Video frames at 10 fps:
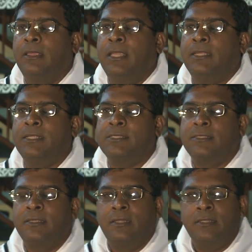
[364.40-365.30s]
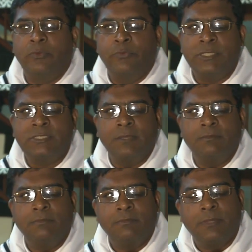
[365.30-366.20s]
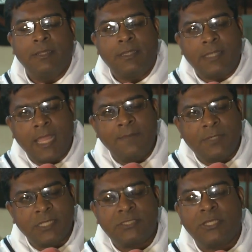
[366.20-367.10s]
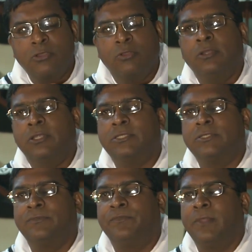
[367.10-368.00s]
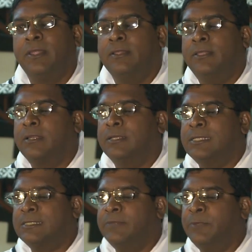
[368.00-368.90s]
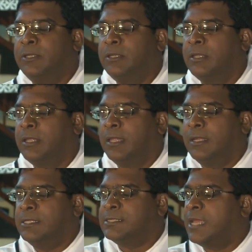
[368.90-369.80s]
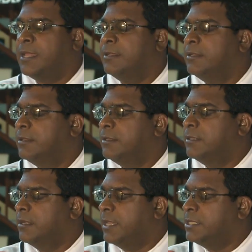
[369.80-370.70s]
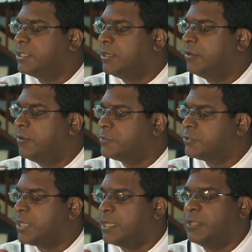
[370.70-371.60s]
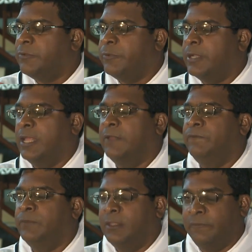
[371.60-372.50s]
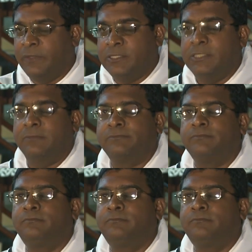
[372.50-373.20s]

It is the wisdom, time-tested knowledge, that will determine and decide the nature of society we will have in Fiji.